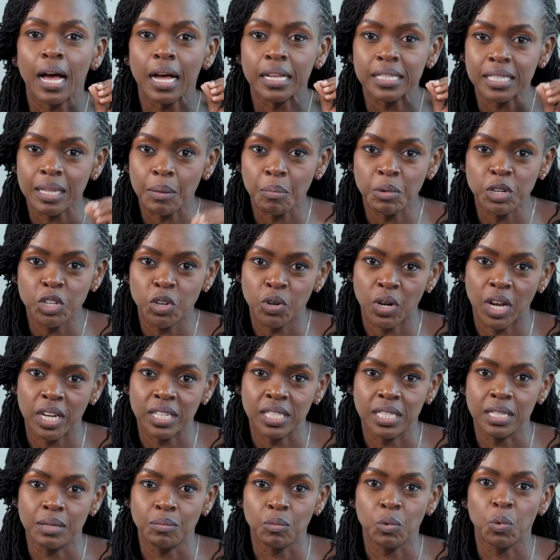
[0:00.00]
somebody on our
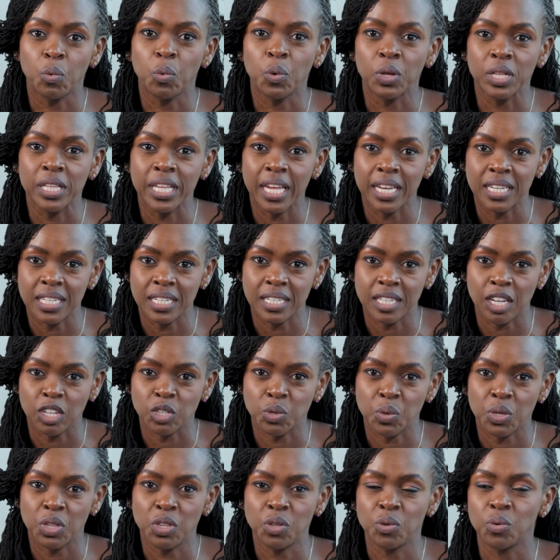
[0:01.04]
team will get in
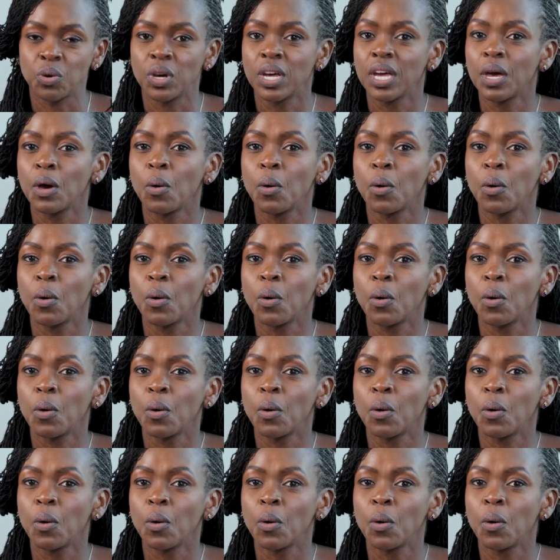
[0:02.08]
touch with you.